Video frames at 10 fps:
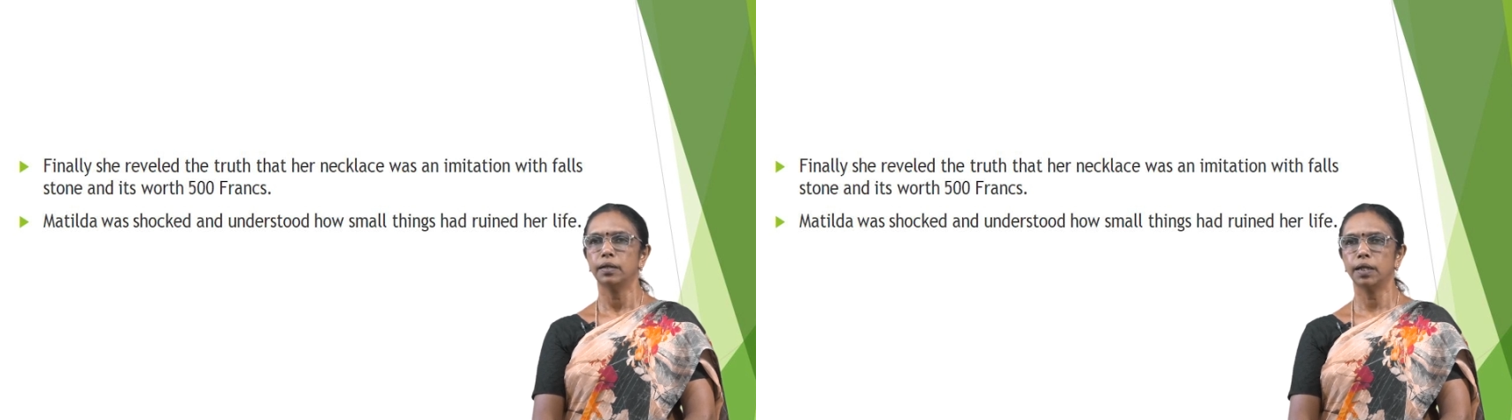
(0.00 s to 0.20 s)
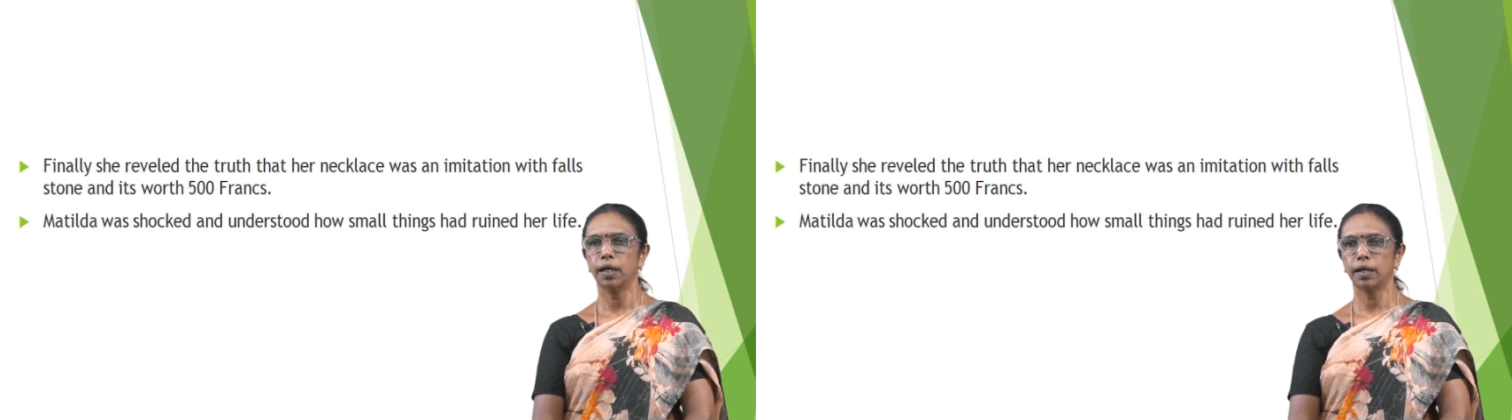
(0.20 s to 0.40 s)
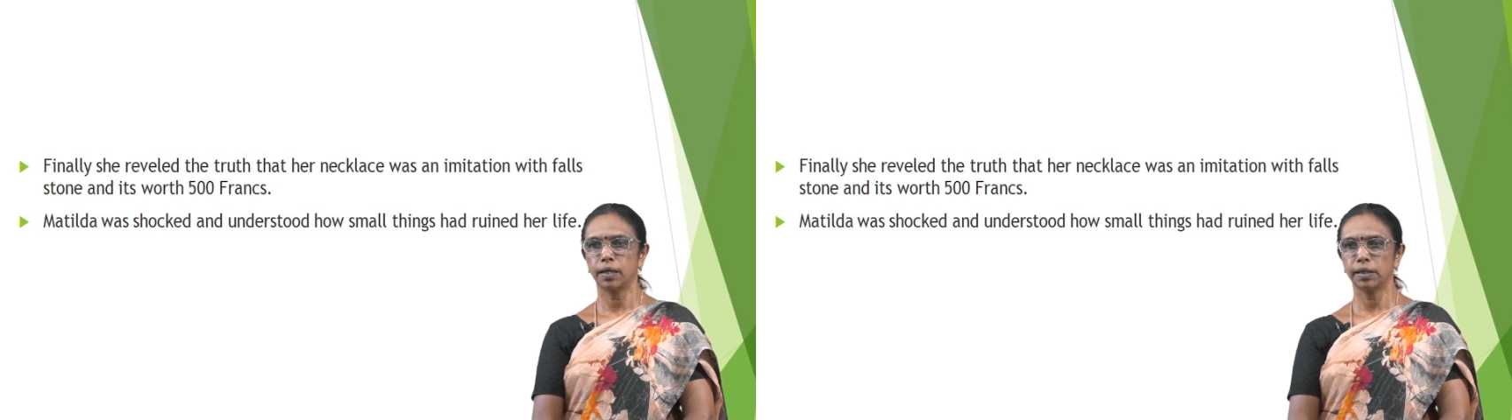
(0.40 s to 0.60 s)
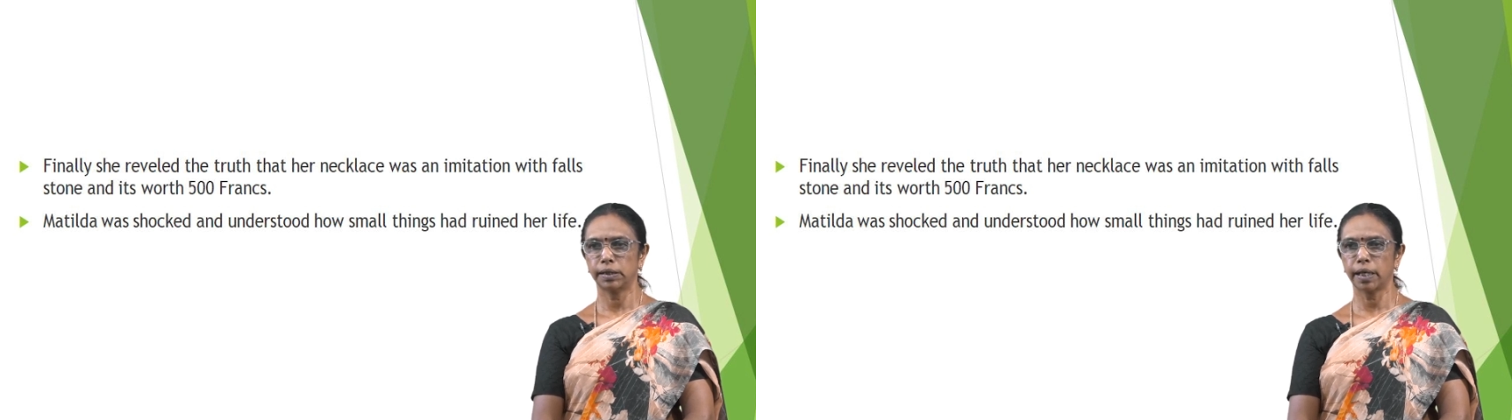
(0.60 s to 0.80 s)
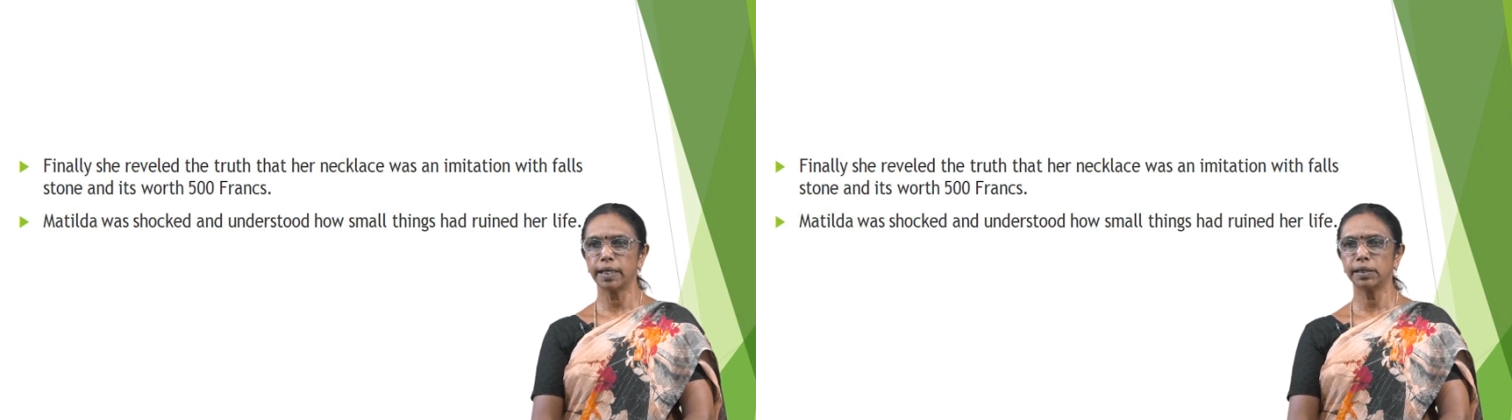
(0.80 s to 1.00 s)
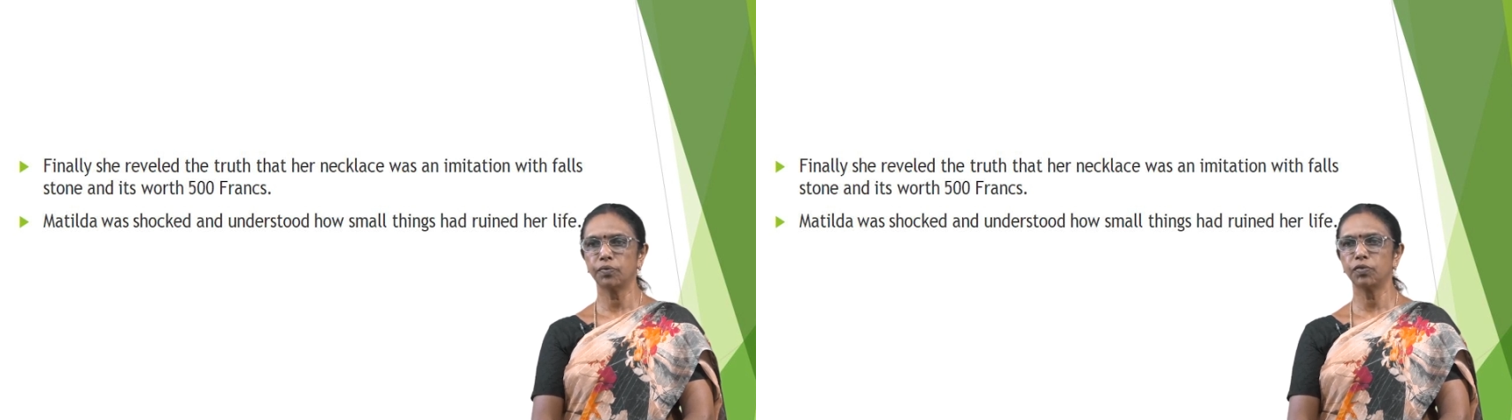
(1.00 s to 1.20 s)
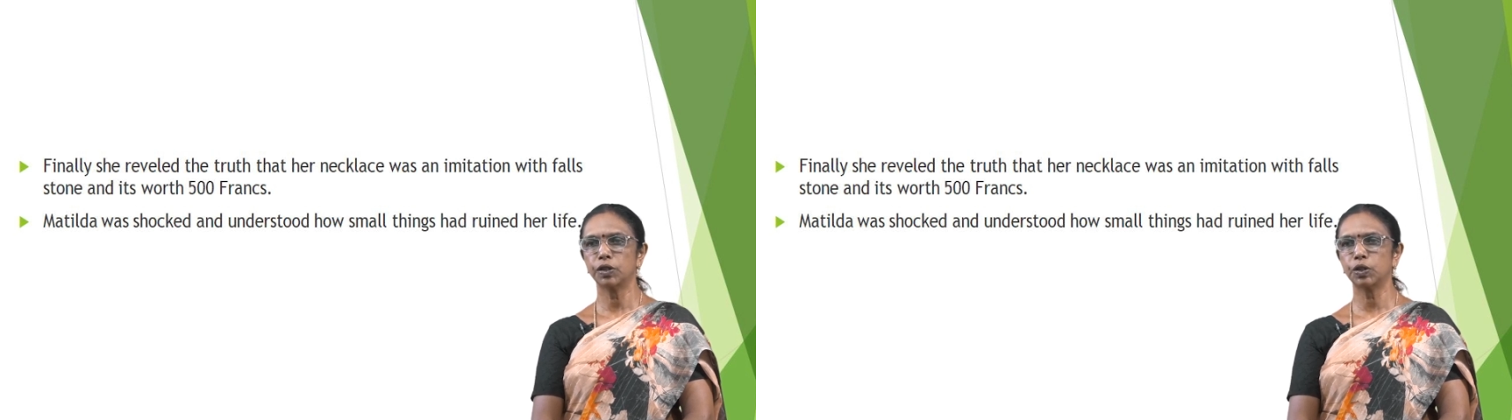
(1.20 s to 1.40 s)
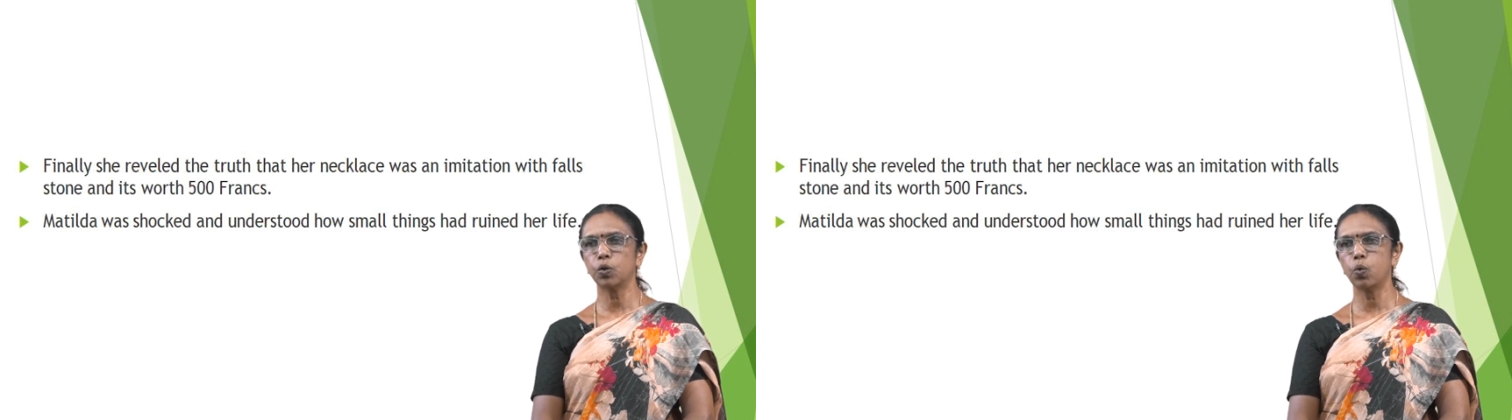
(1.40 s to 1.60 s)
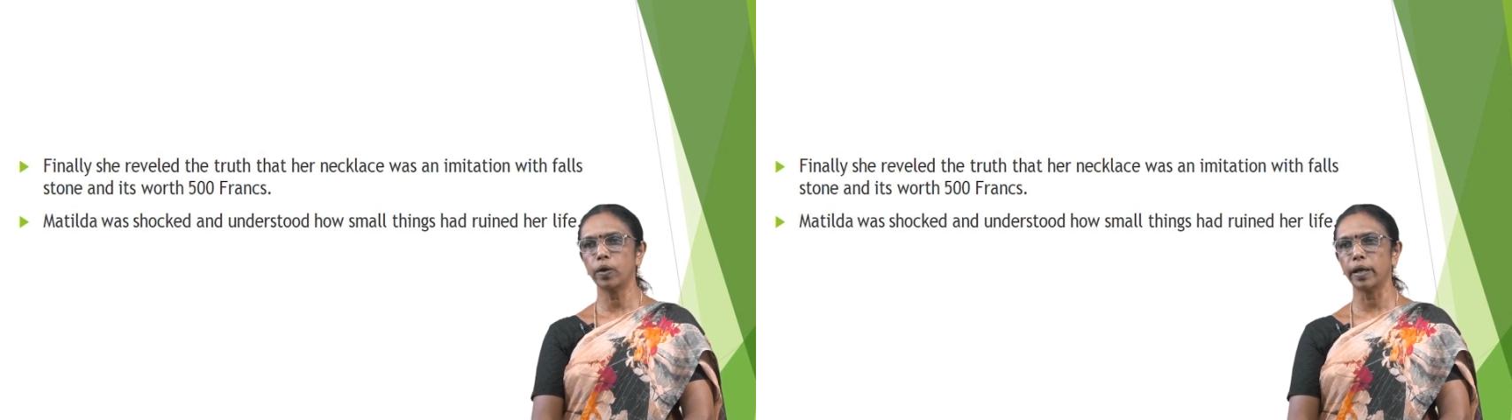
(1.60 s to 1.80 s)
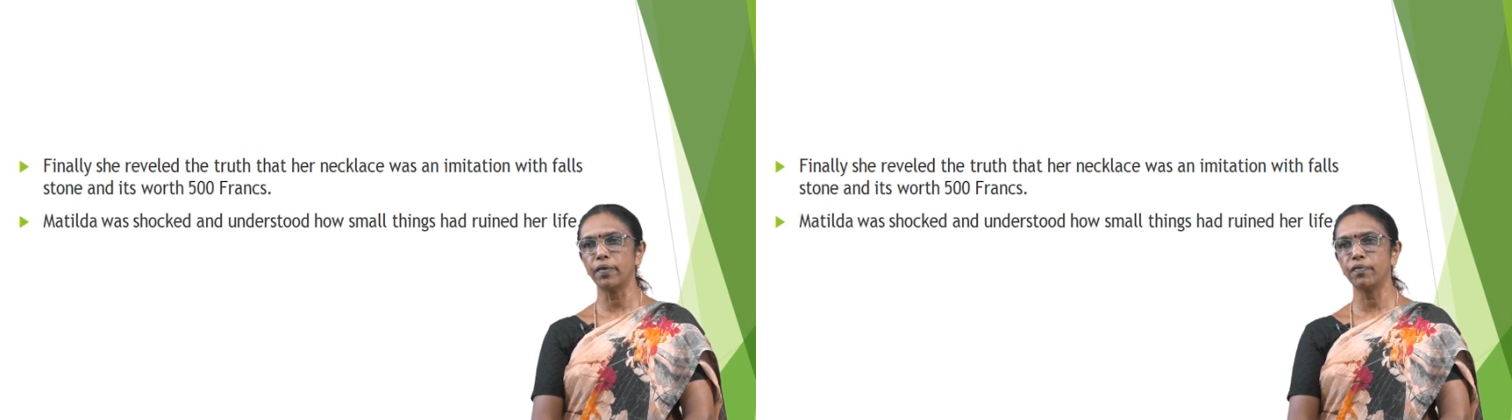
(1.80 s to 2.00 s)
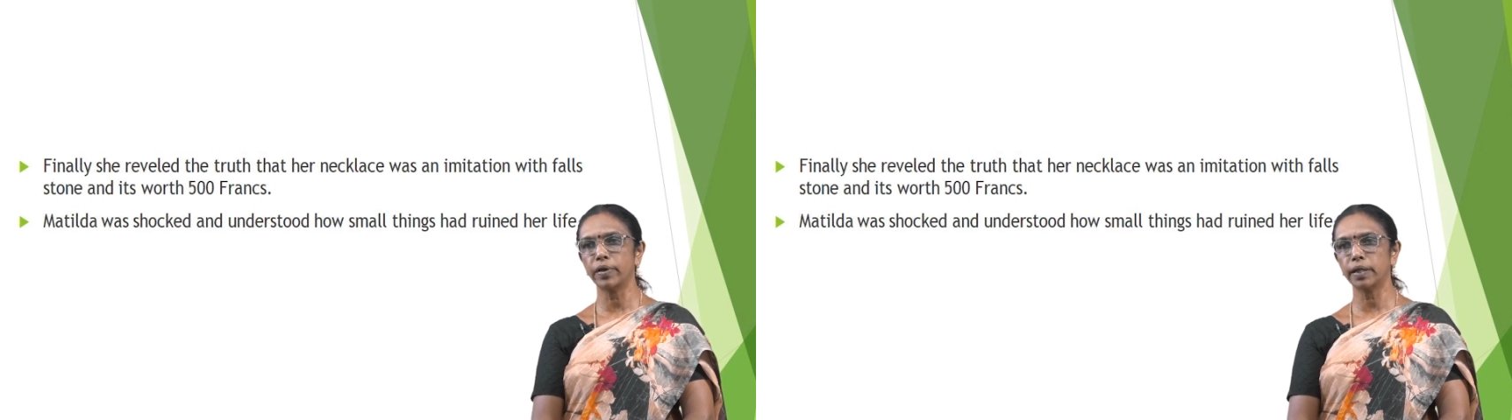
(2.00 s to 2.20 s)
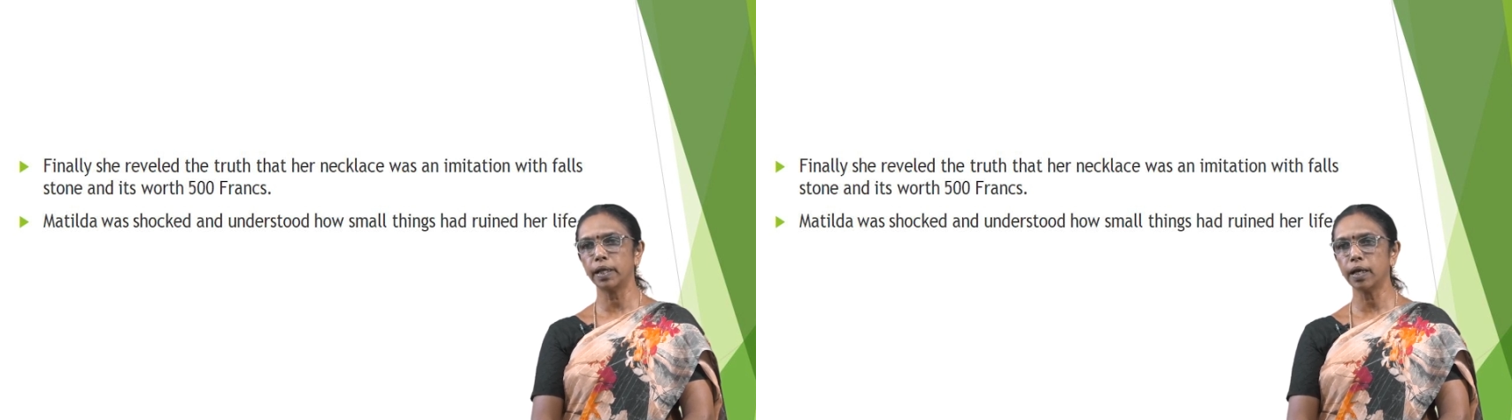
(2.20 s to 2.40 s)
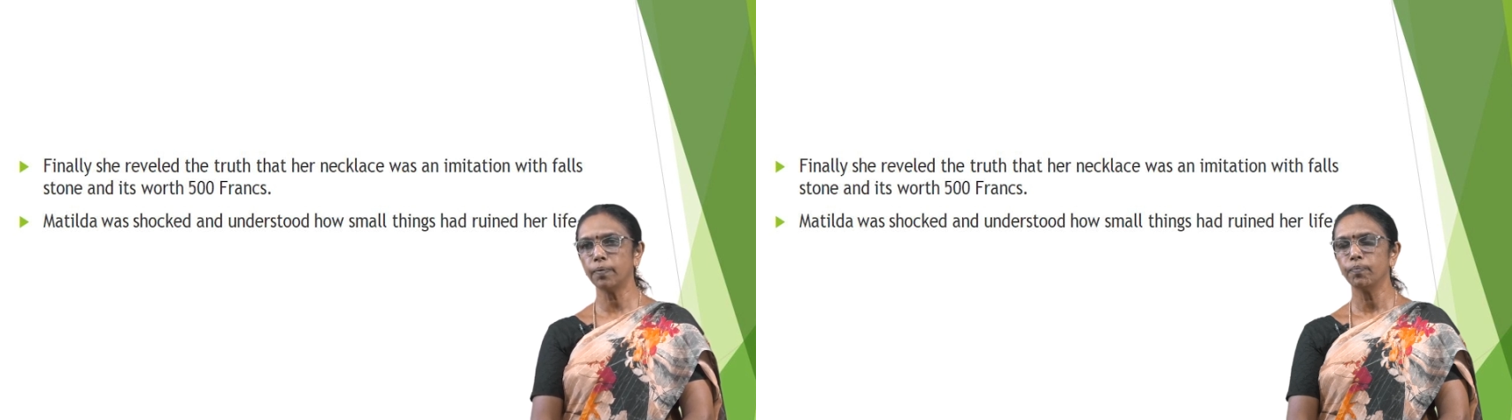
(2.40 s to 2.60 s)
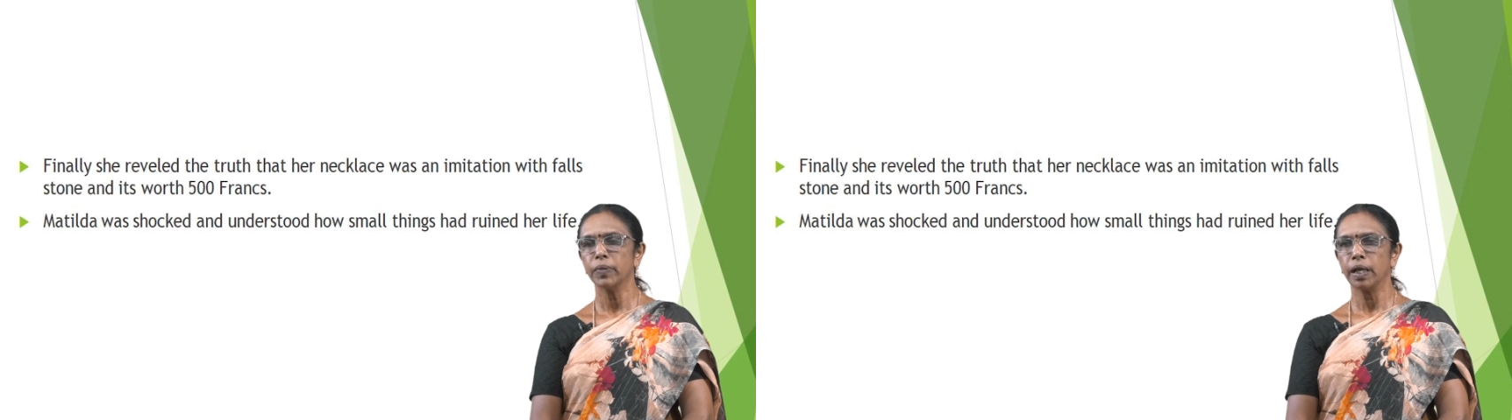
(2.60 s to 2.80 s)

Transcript: the size of the stone, everything.